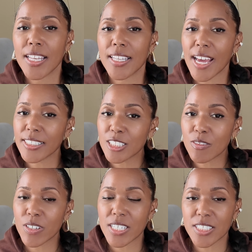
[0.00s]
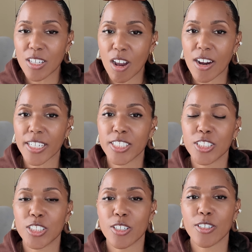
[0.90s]
lots of us are
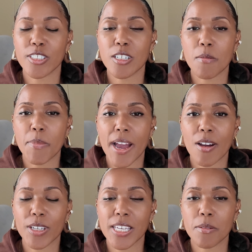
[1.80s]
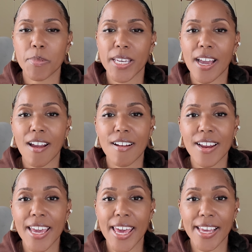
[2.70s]
concerned about keeping our
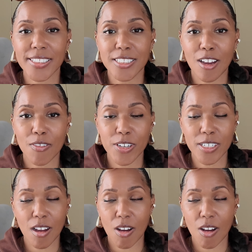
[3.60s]
heads covered,